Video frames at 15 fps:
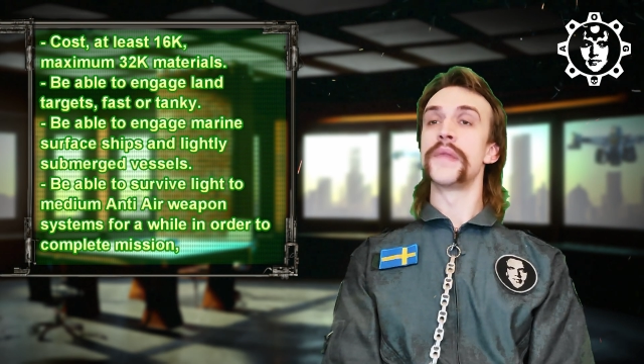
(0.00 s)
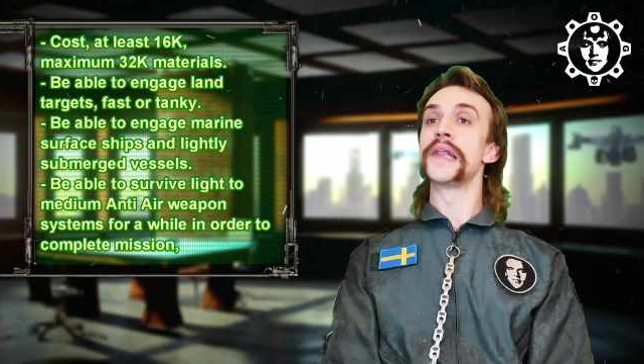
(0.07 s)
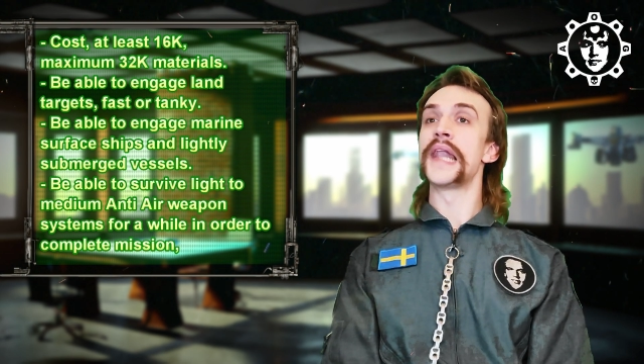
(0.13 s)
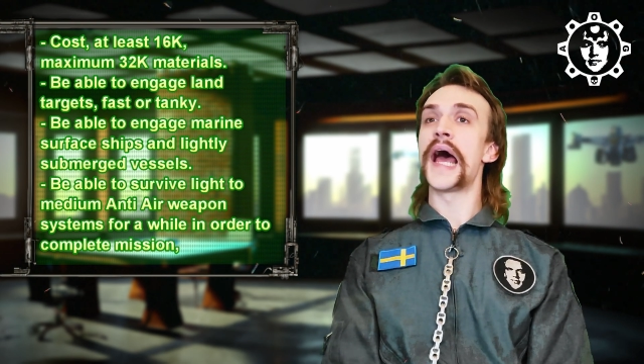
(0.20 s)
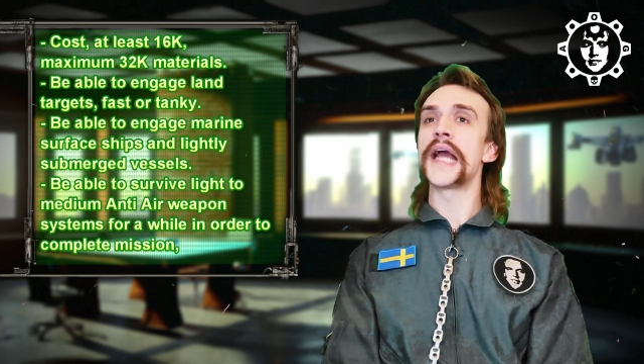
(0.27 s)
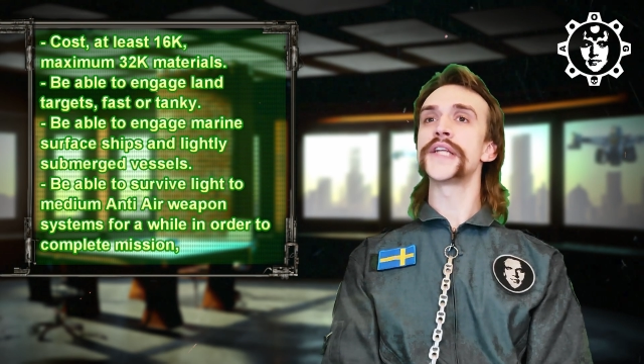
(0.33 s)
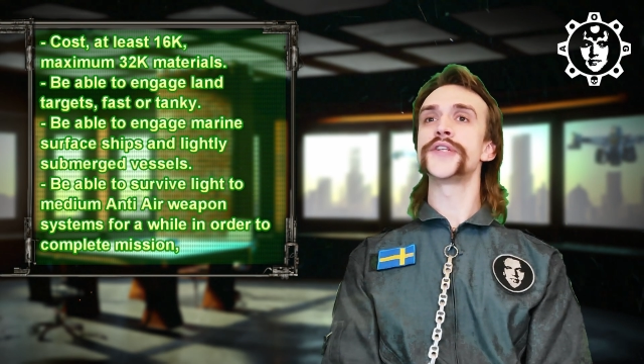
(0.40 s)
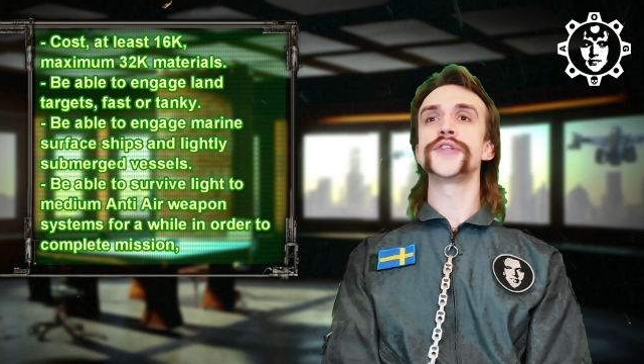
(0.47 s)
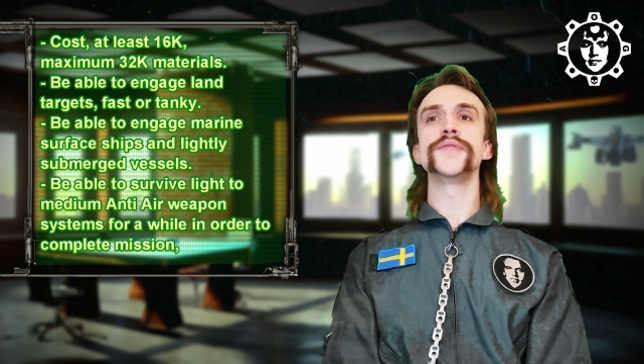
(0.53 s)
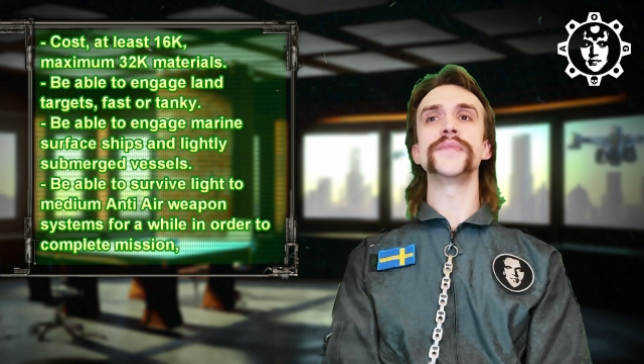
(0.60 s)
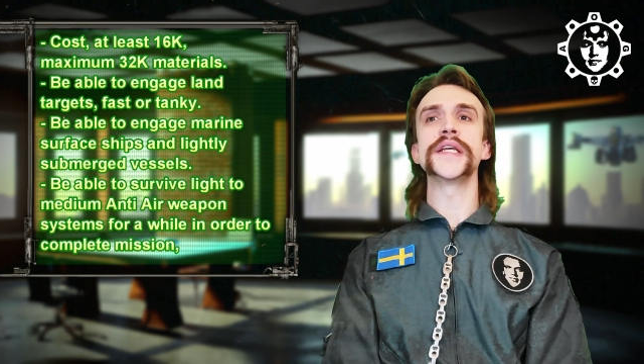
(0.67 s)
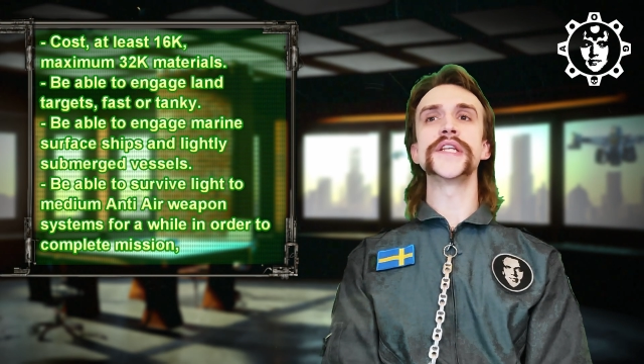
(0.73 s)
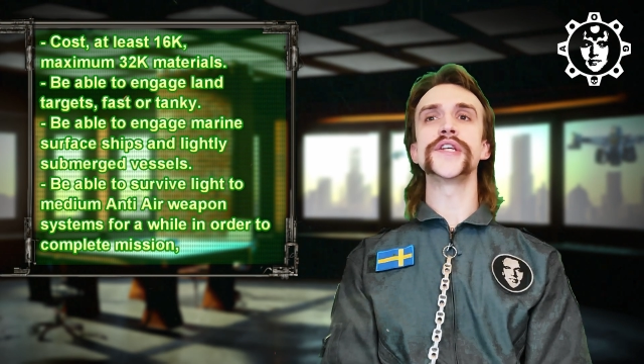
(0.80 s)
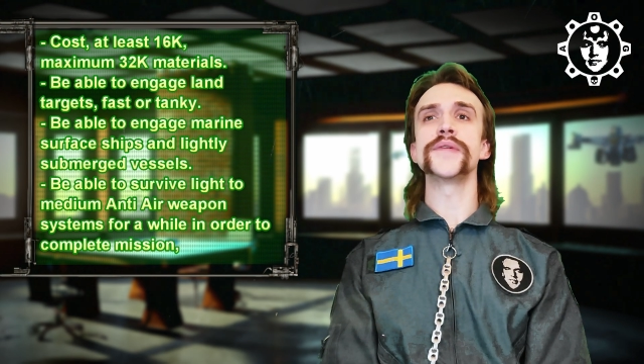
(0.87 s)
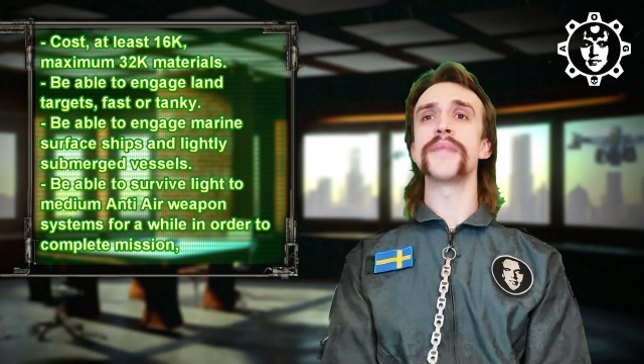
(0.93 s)
light to
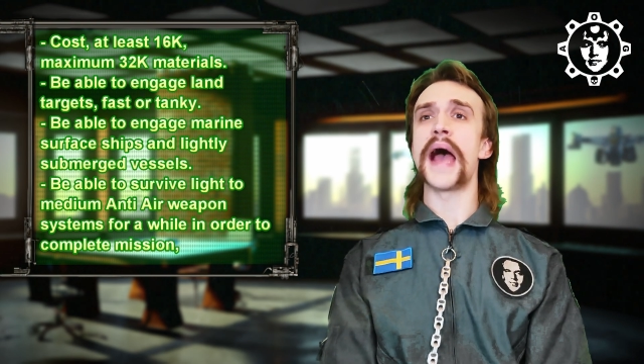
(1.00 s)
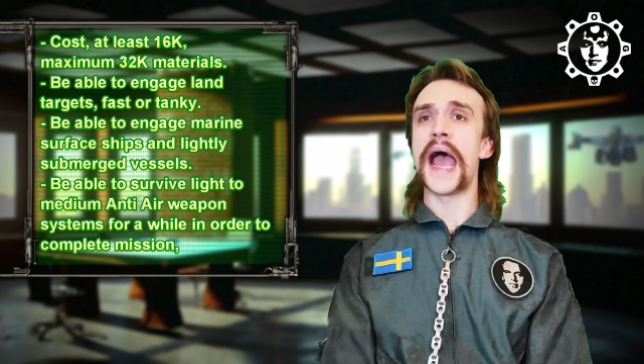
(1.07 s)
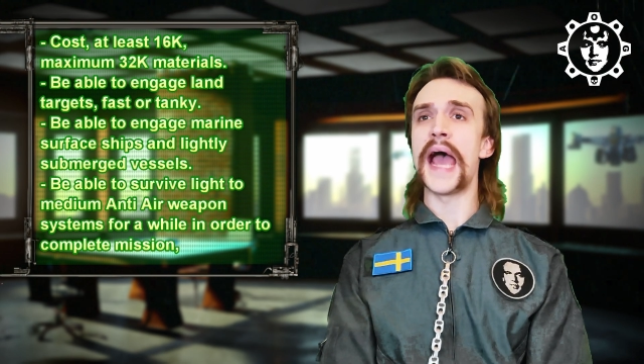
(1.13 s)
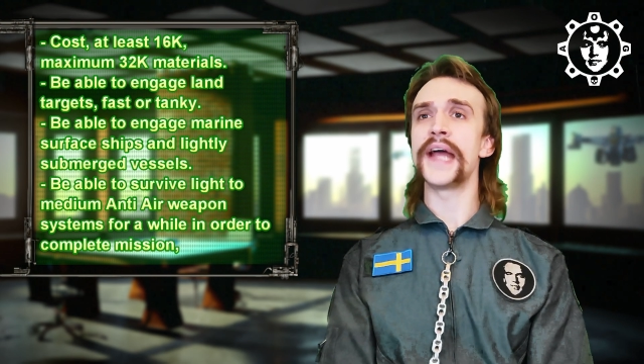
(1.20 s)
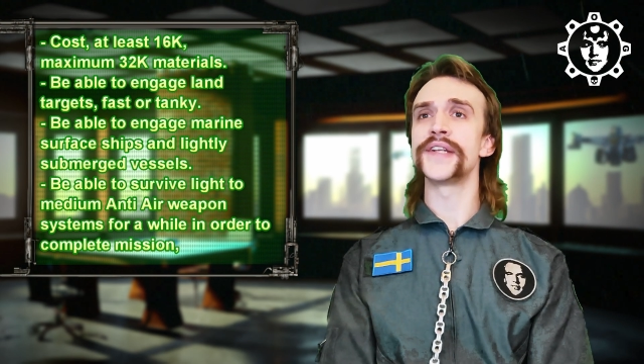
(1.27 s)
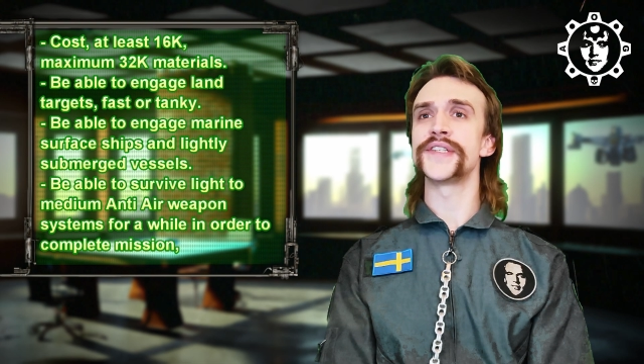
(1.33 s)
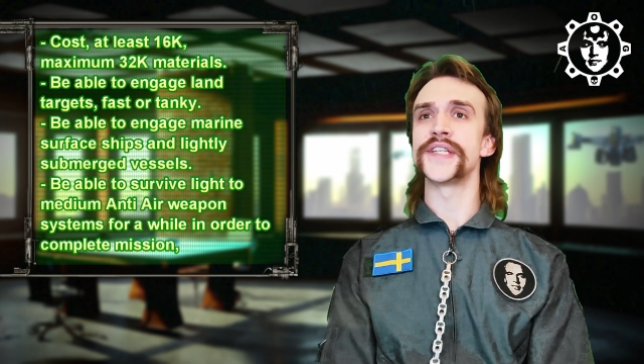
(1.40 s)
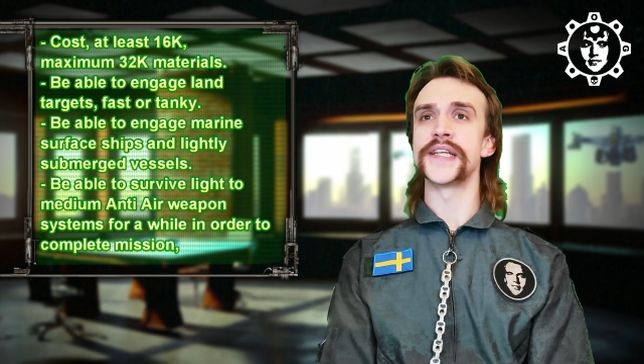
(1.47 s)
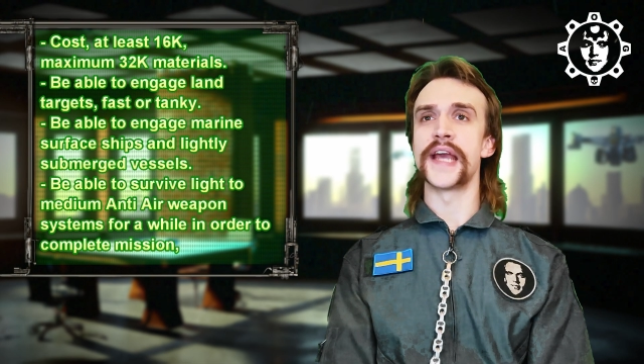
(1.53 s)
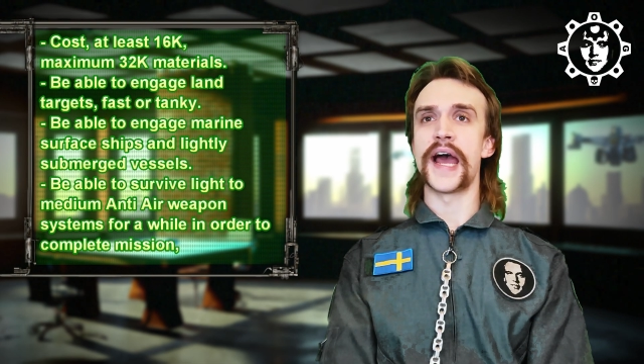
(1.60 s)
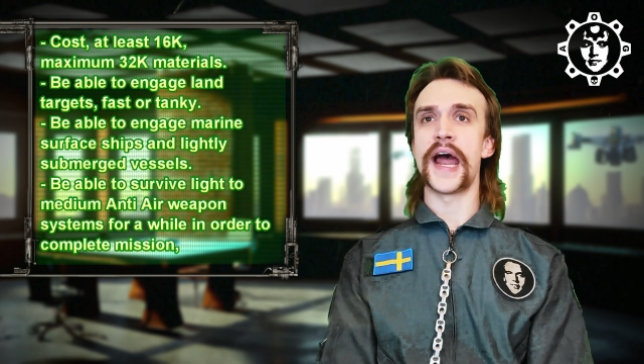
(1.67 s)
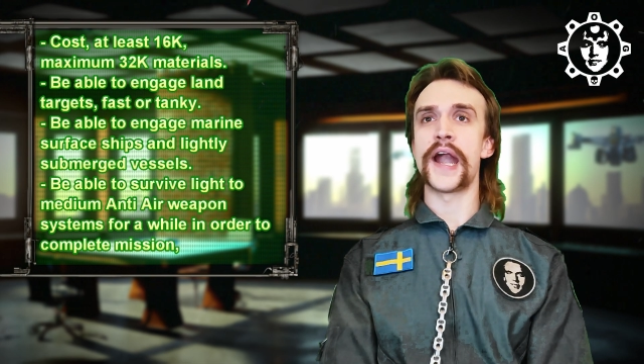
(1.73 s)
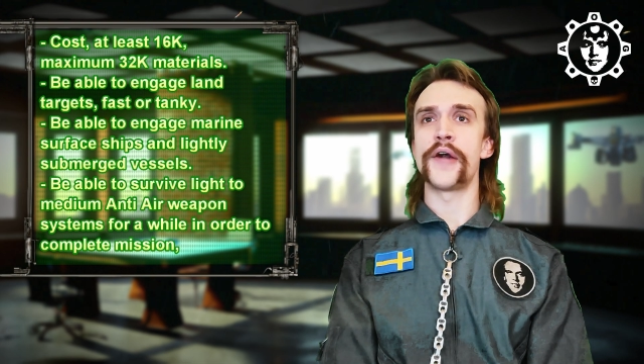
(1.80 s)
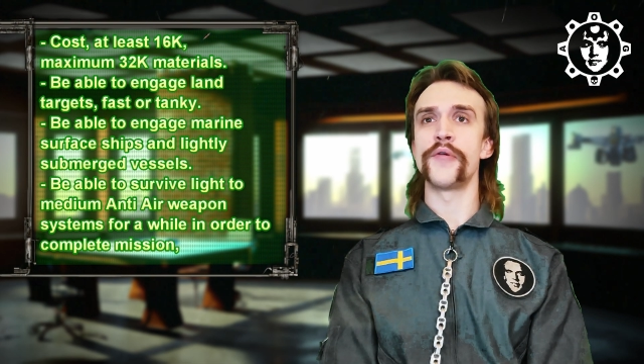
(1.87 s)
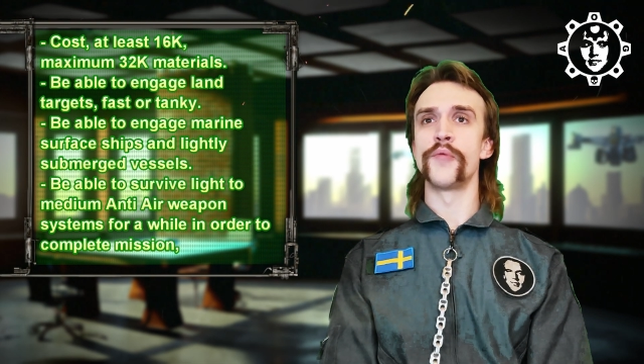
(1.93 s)
medium
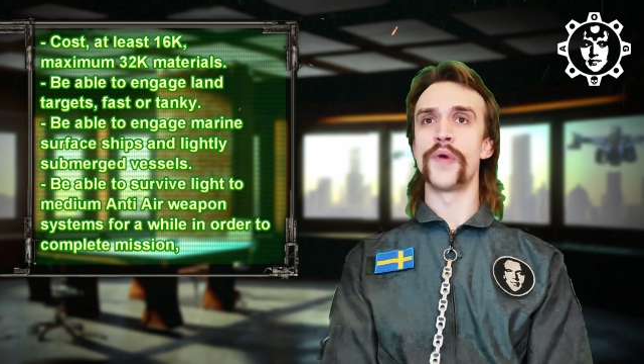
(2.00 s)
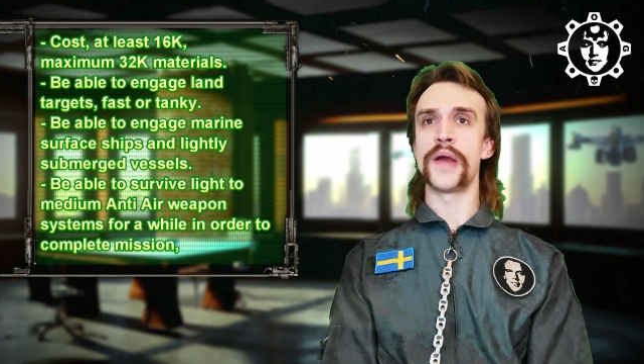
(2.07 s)
anti-air